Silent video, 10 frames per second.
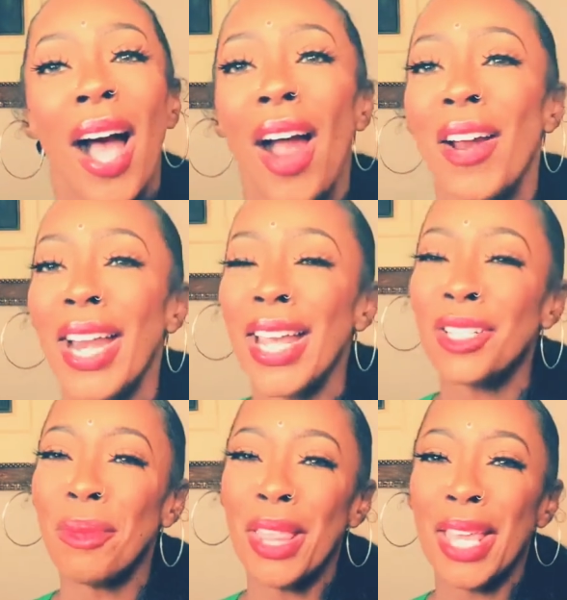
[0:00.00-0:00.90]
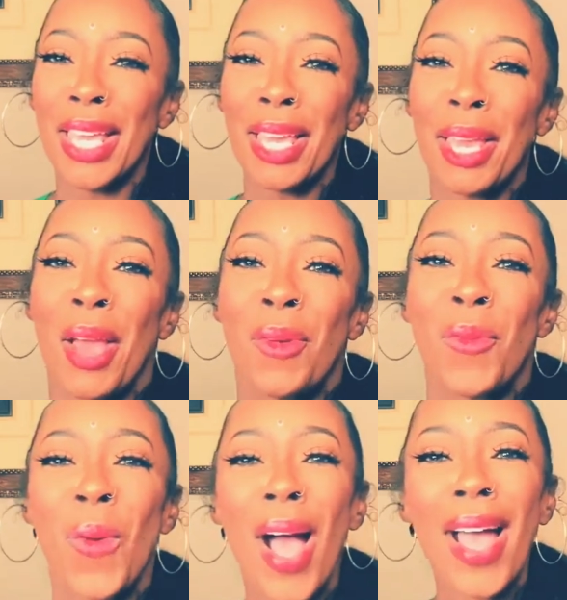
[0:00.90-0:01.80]
All right, here's me thinking,
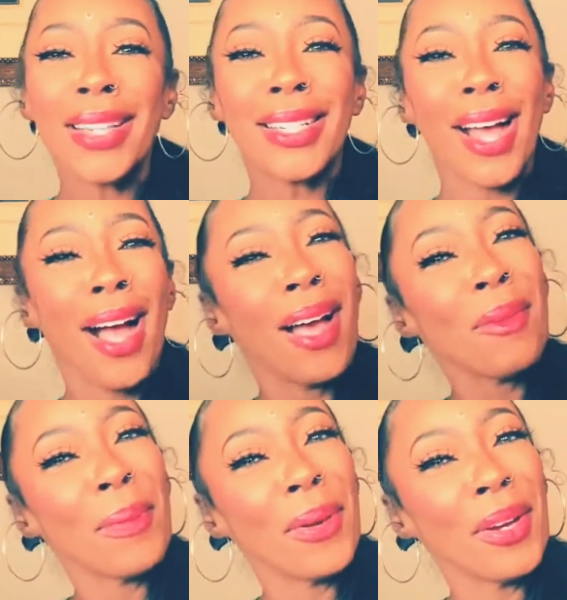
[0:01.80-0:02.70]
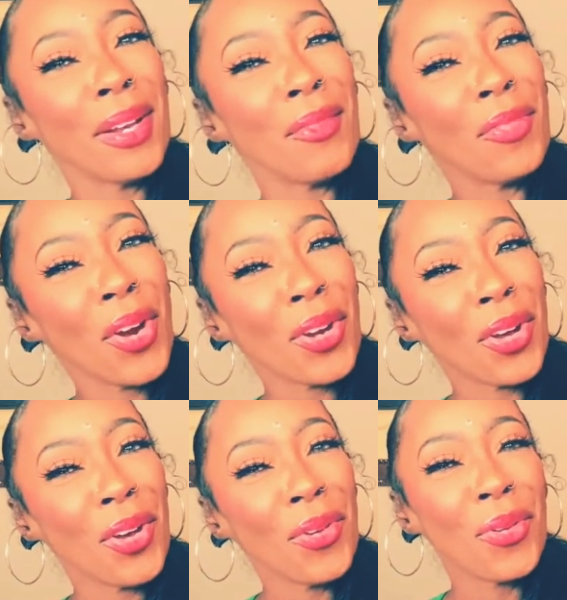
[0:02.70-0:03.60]
why did I put
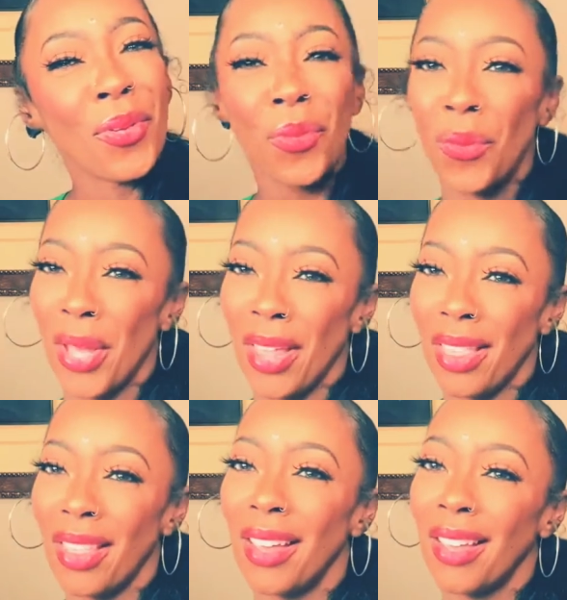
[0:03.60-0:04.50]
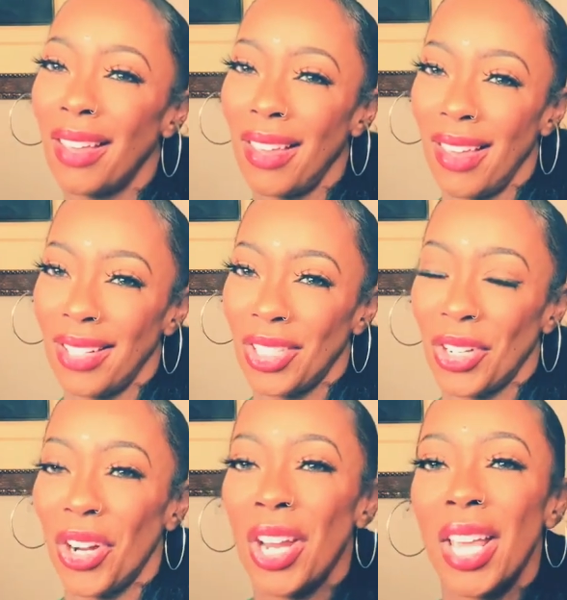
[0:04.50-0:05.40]
Virgo with
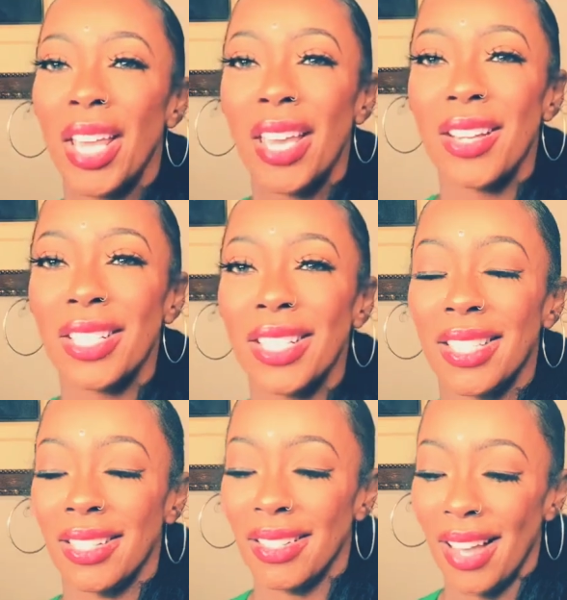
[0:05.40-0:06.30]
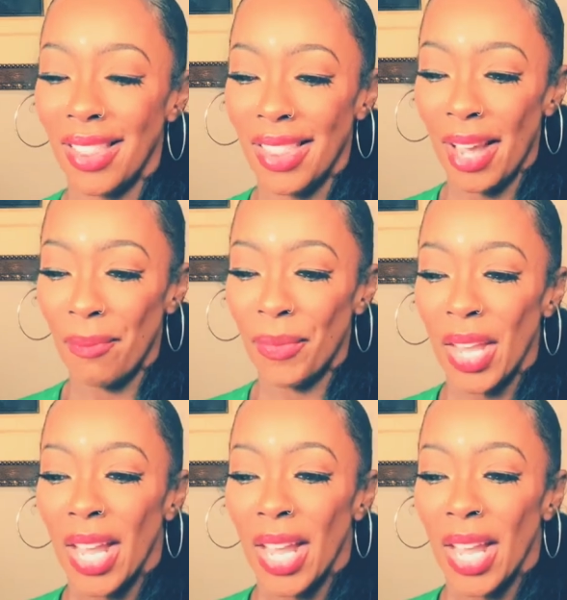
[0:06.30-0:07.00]
Cancer? Here's the deal on them.